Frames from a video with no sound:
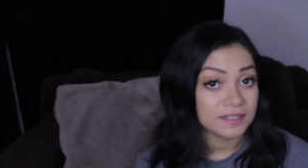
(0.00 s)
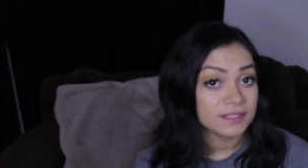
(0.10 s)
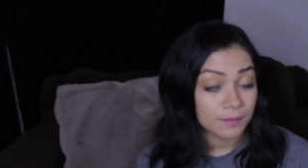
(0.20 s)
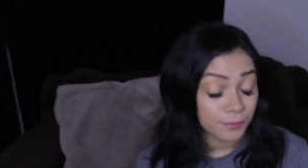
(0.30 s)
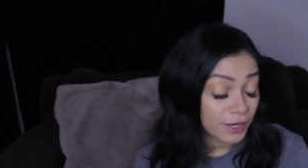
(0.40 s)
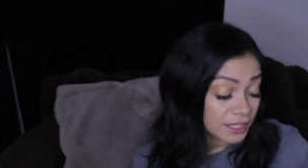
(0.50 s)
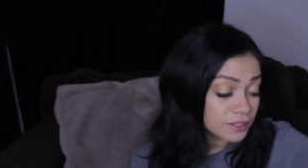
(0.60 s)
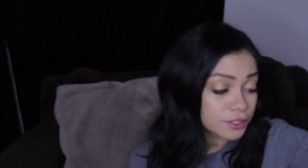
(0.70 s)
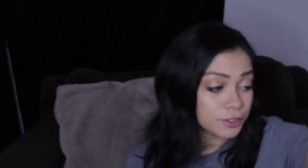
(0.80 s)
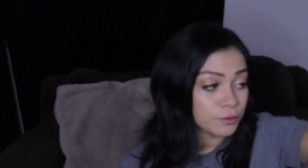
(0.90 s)
There's some
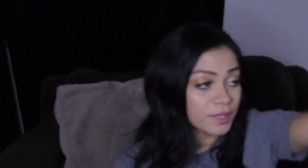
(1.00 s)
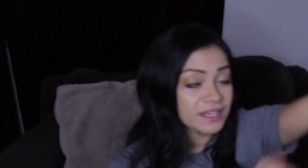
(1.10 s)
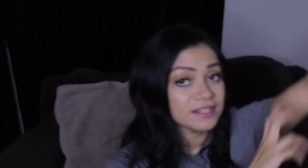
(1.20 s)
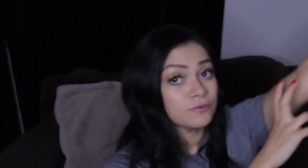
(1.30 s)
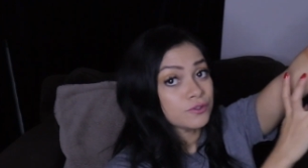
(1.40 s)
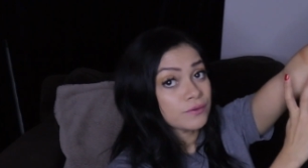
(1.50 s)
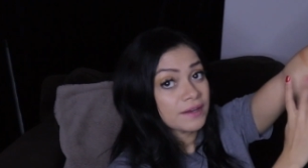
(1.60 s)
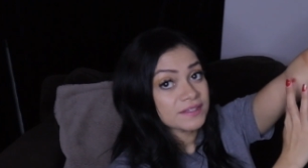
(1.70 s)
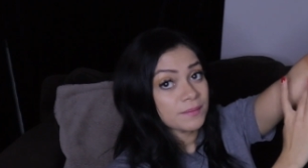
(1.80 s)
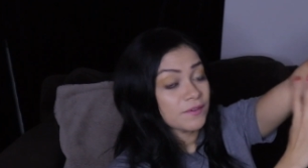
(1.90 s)
range too, because you do
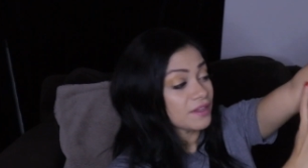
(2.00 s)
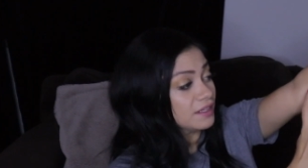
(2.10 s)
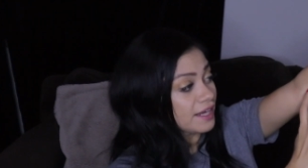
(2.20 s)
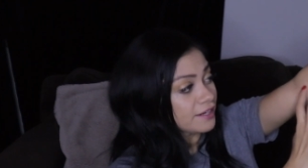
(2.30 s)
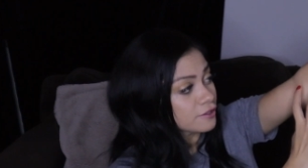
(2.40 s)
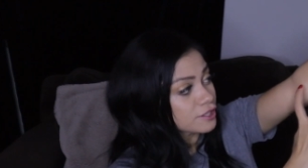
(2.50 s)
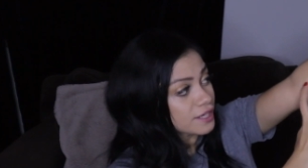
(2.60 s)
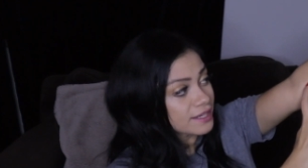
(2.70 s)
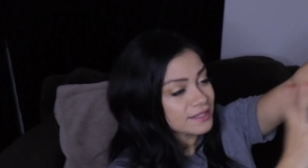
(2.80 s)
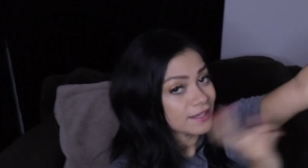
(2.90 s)
have some of the lighter
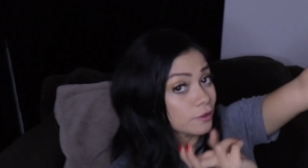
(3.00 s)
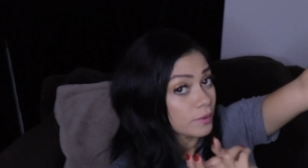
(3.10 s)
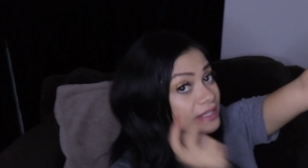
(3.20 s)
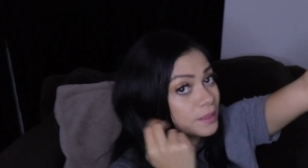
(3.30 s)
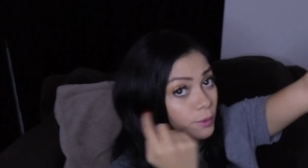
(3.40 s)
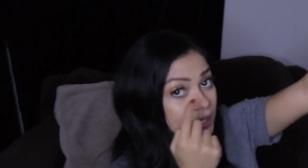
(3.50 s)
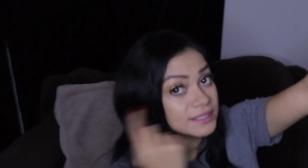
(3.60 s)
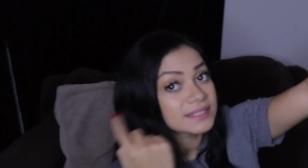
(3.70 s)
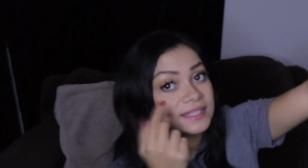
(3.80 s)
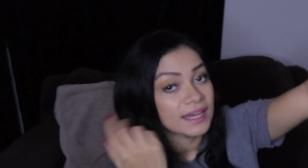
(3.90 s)
shades. Like the ones I'm wearing
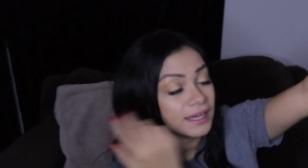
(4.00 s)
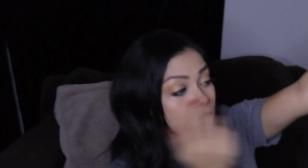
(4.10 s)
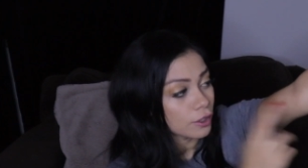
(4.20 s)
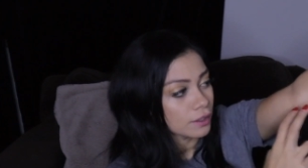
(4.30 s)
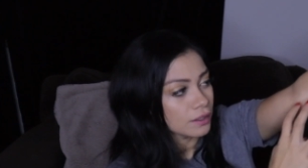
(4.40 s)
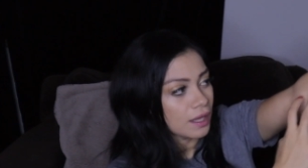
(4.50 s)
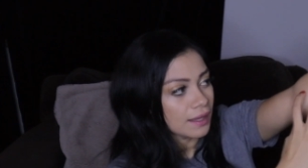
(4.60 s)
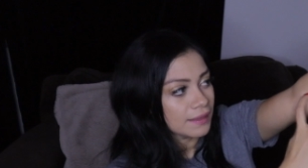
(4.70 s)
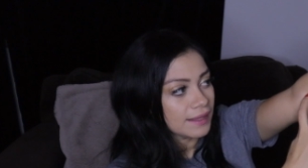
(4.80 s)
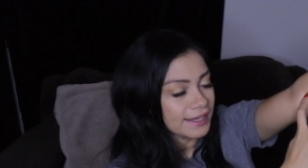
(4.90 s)
today are a
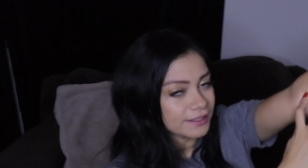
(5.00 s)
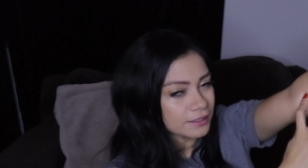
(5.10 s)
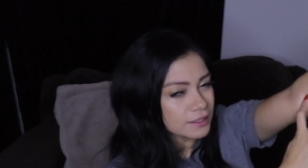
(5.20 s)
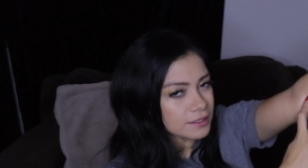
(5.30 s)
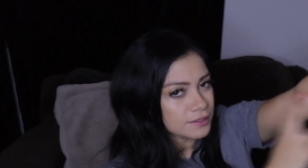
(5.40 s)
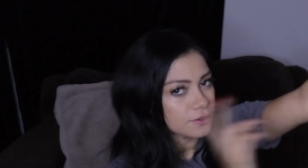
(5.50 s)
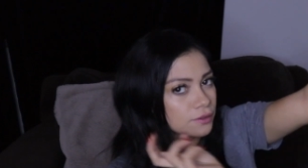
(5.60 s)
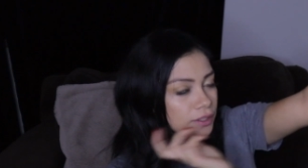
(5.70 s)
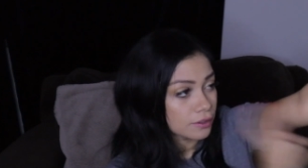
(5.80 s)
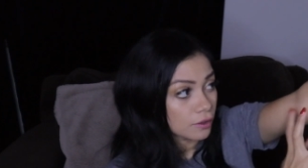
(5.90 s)
lot lighter. So you
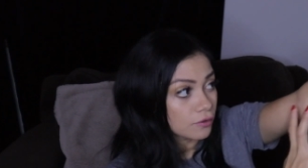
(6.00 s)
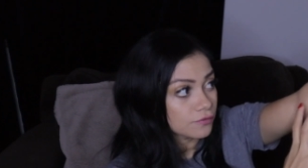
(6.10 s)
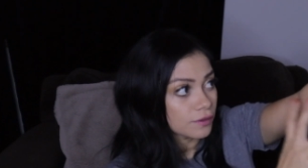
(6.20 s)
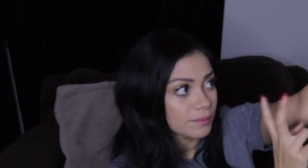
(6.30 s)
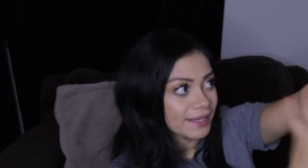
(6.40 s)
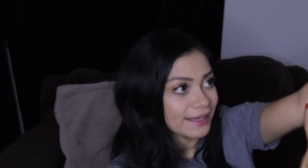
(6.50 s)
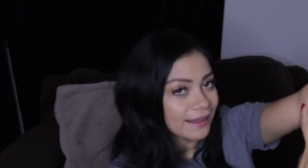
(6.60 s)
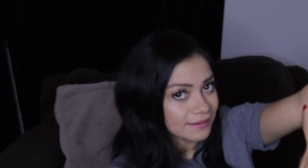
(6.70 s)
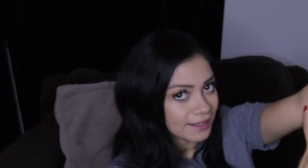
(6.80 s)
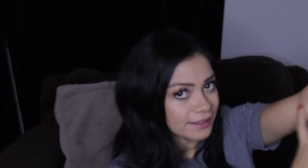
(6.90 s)
can go from like
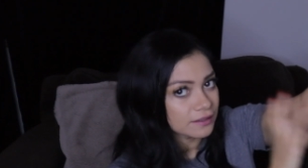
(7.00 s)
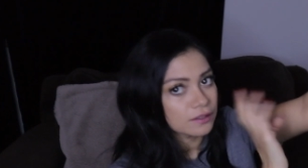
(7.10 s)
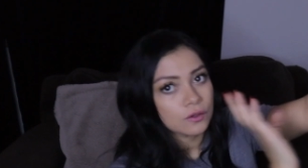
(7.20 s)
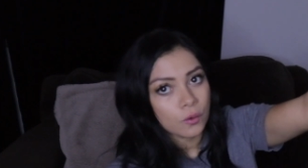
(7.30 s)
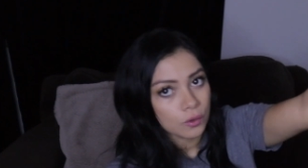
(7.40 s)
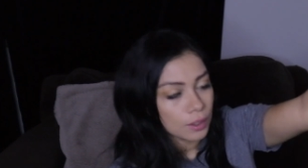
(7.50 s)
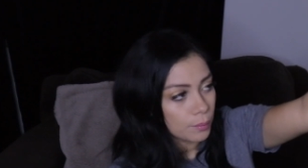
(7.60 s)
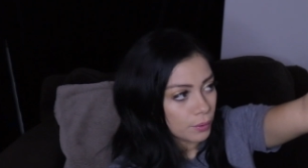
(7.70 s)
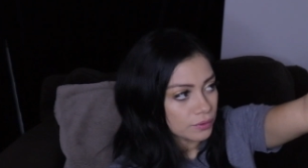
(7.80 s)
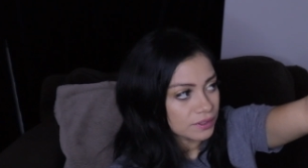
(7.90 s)
a light look or a
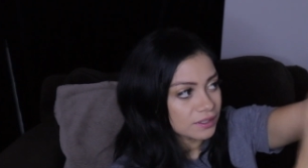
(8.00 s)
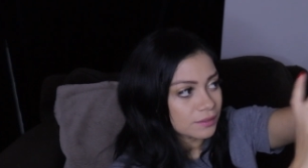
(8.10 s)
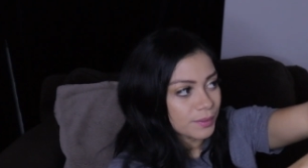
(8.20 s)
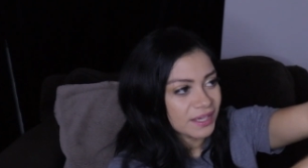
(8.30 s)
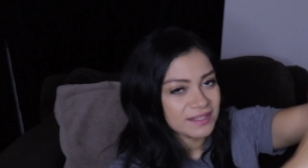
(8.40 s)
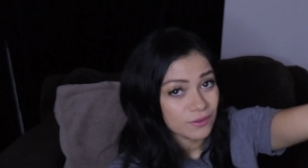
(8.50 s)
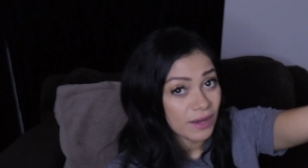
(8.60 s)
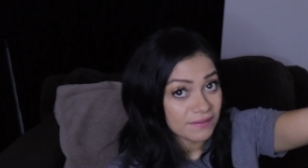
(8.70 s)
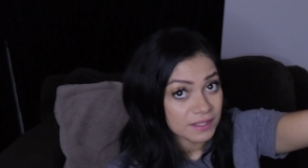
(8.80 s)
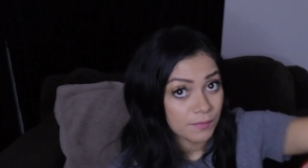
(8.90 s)
bold look because you
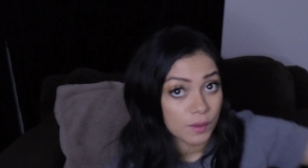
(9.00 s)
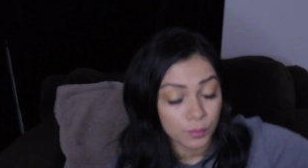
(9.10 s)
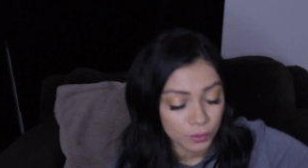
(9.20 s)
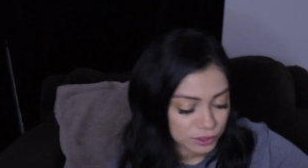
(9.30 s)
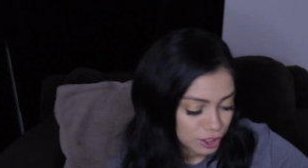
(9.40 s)
have some of the bold